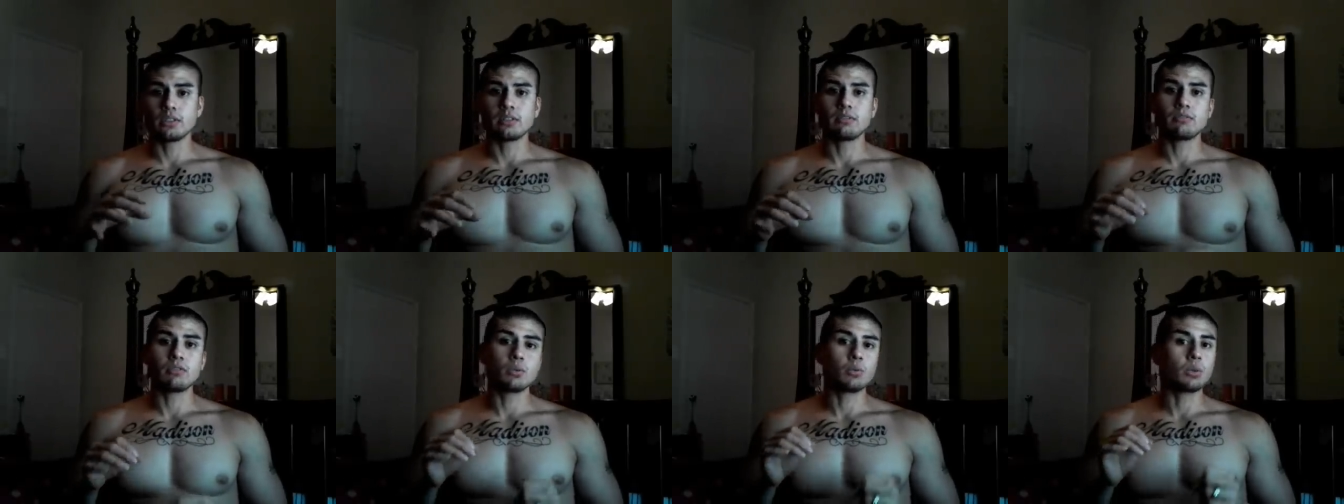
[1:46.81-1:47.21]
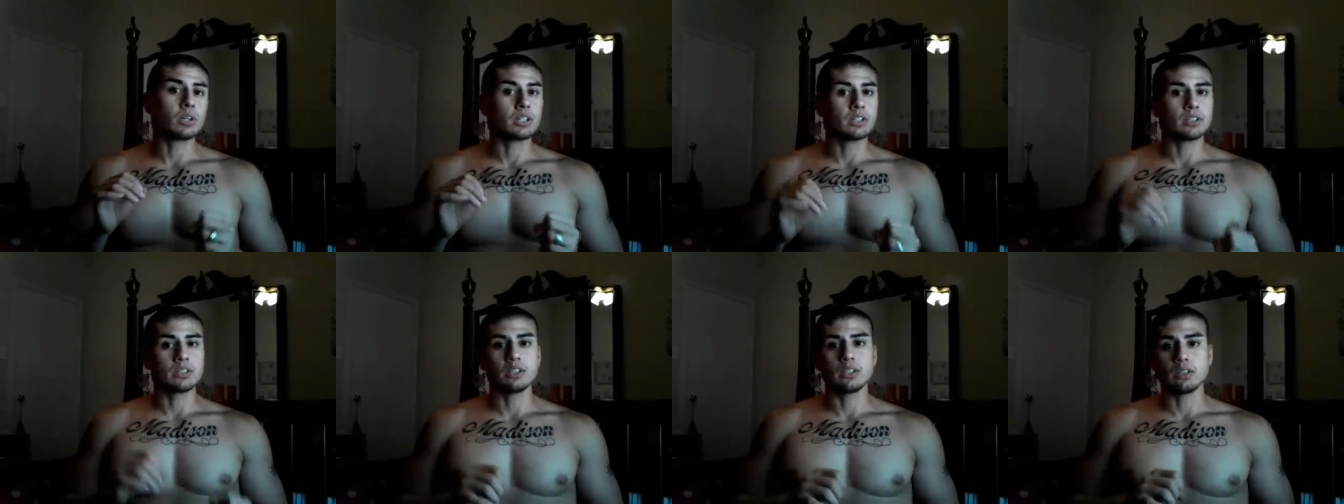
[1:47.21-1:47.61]
So if
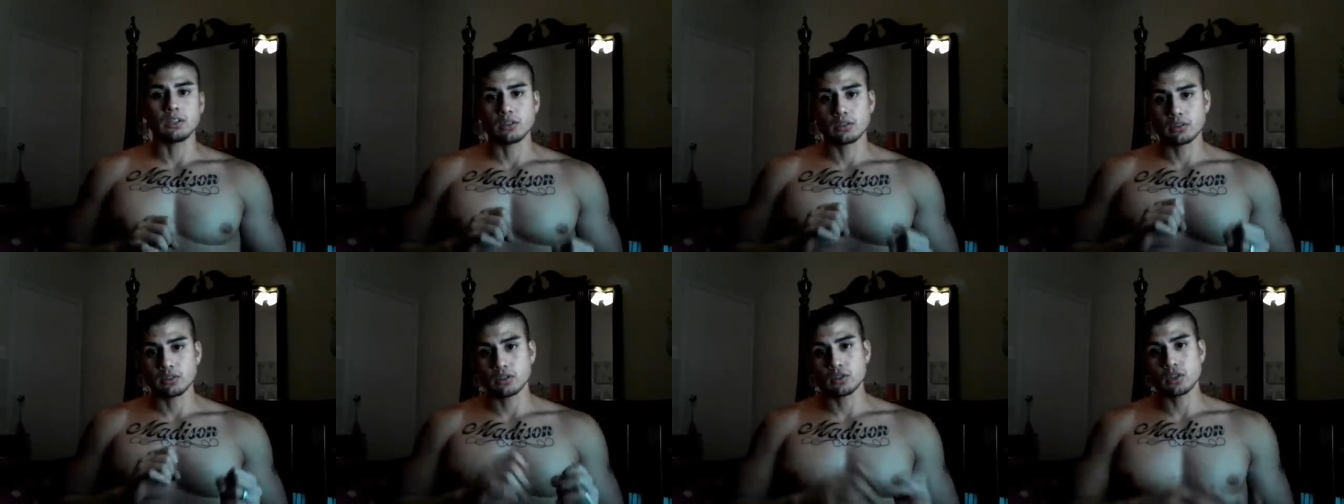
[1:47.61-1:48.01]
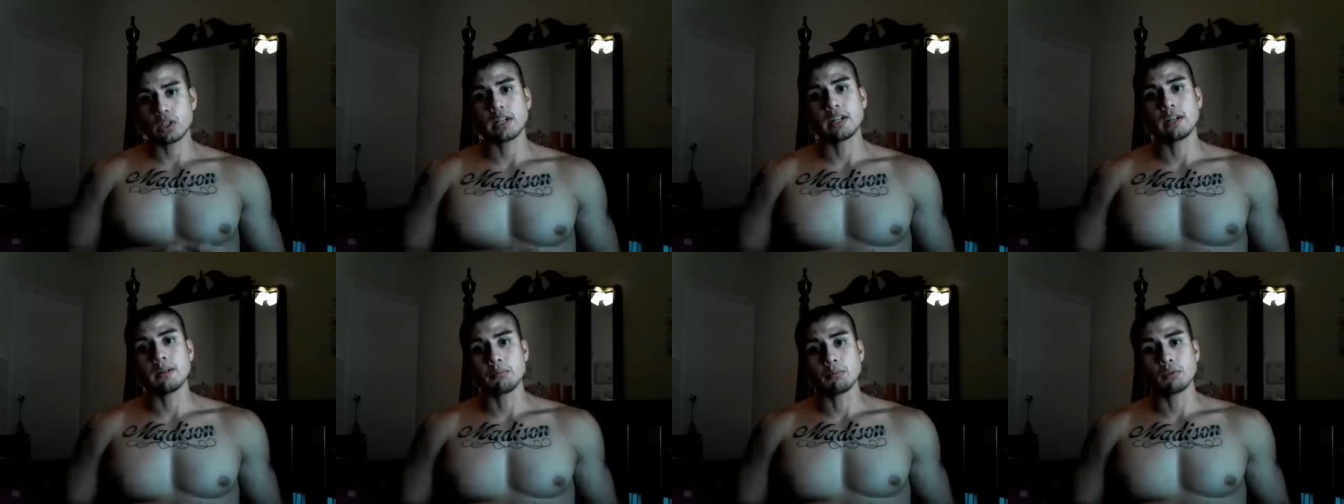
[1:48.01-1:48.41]
you want to, you know,
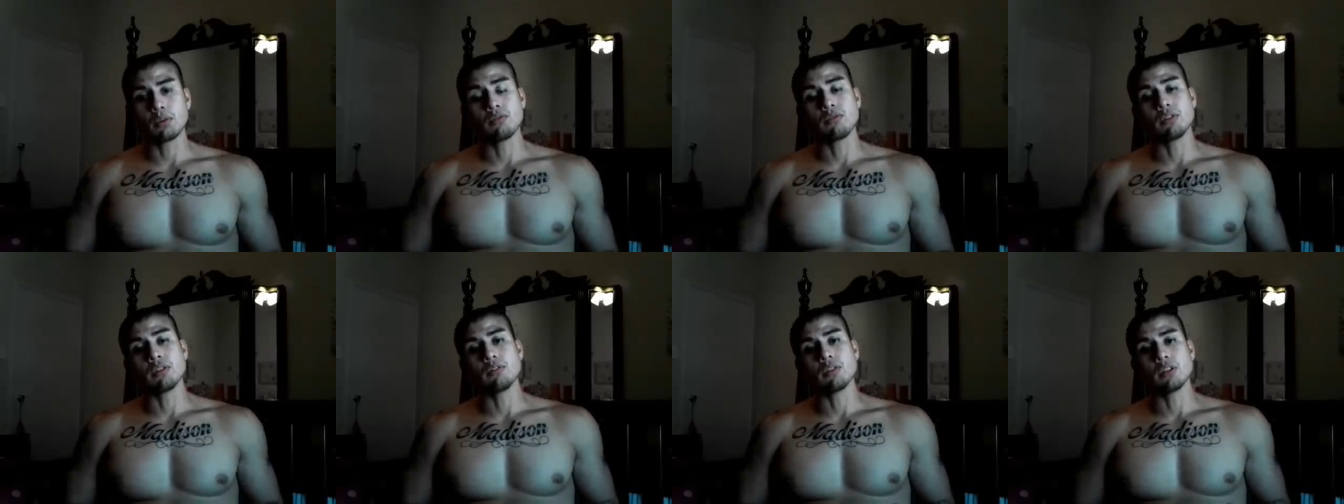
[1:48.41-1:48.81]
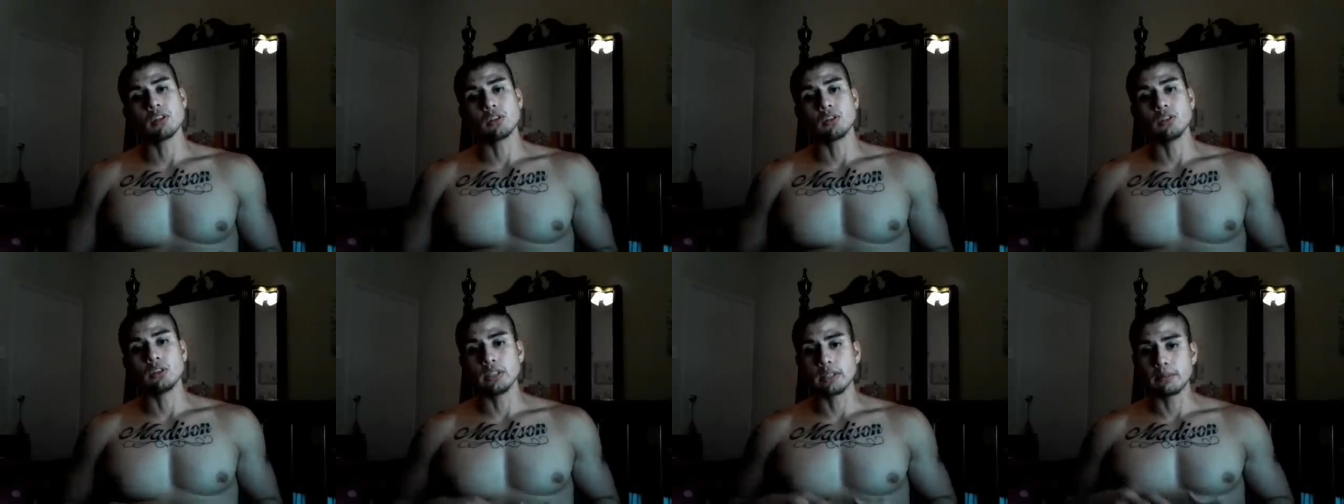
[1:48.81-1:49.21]
try to improve your
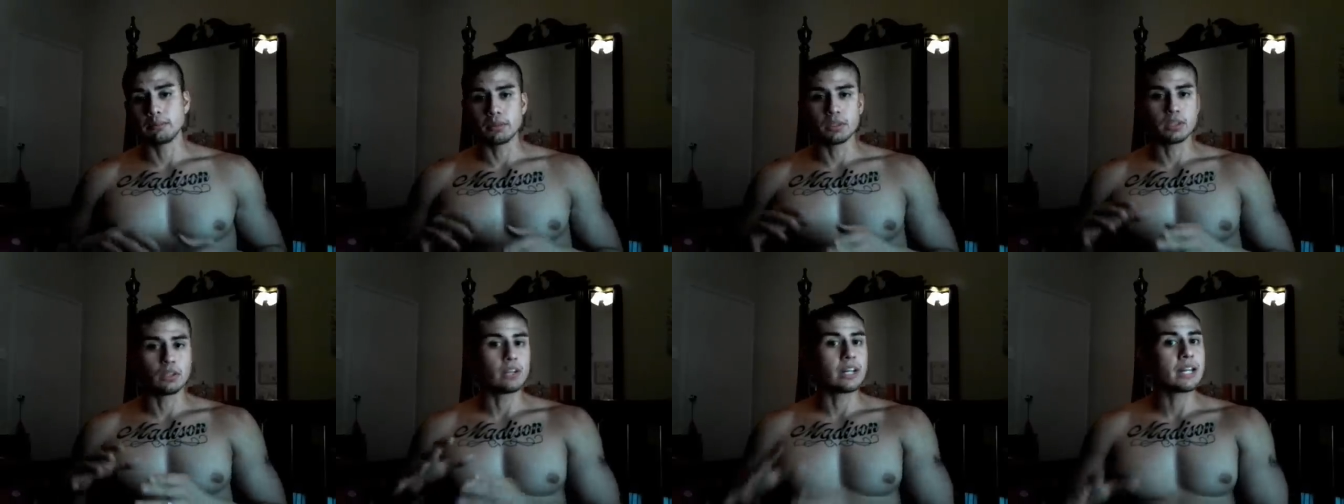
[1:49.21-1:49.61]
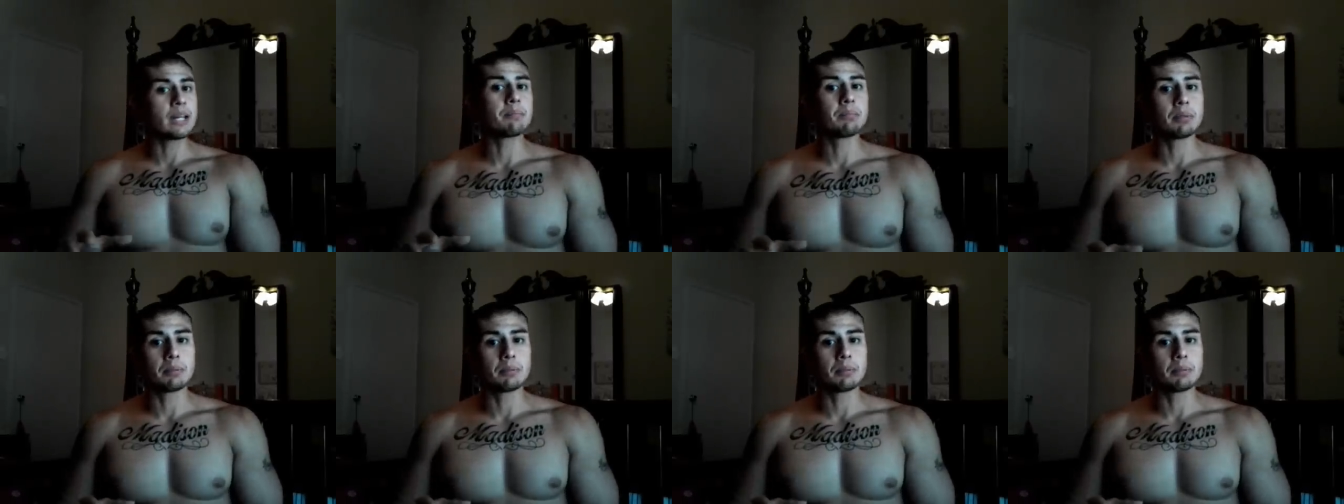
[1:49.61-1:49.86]
vertical leap, you know,